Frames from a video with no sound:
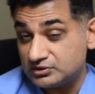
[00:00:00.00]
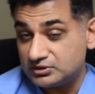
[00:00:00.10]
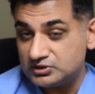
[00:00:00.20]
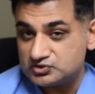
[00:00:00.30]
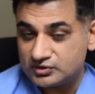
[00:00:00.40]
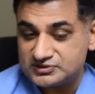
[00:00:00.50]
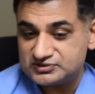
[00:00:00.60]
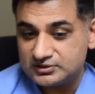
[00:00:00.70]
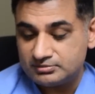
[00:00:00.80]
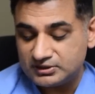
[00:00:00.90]
are
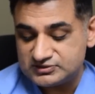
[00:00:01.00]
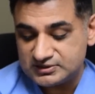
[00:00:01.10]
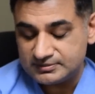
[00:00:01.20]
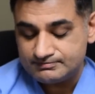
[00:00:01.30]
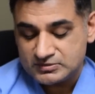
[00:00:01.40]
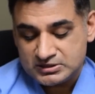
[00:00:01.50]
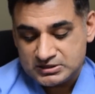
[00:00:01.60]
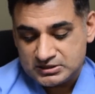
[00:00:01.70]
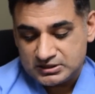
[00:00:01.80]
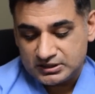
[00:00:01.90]
interesting, but
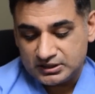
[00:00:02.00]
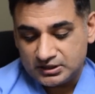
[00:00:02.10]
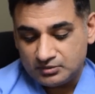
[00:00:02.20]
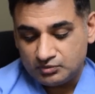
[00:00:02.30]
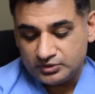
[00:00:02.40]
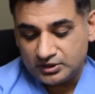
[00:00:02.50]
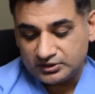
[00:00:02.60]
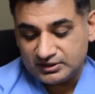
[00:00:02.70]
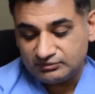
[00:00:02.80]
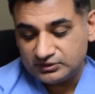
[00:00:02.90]
we
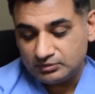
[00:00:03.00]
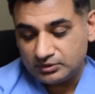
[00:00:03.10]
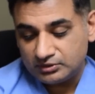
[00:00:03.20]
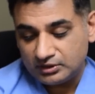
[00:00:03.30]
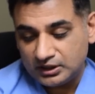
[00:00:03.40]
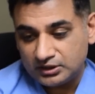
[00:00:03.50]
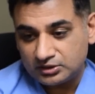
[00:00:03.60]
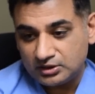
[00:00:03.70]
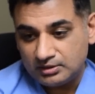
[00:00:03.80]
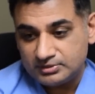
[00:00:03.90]
are definitely one of the higher
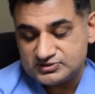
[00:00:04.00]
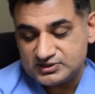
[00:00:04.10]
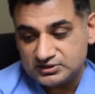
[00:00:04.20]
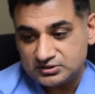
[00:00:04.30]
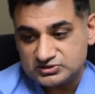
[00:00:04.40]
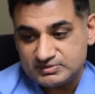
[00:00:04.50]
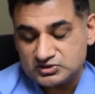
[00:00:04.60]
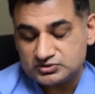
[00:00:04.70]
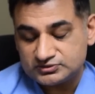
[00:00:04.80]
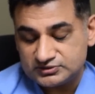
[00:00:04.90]
compensated
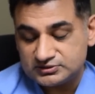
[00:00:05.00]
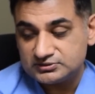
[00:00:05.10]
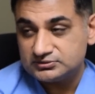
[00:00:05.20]
specialties.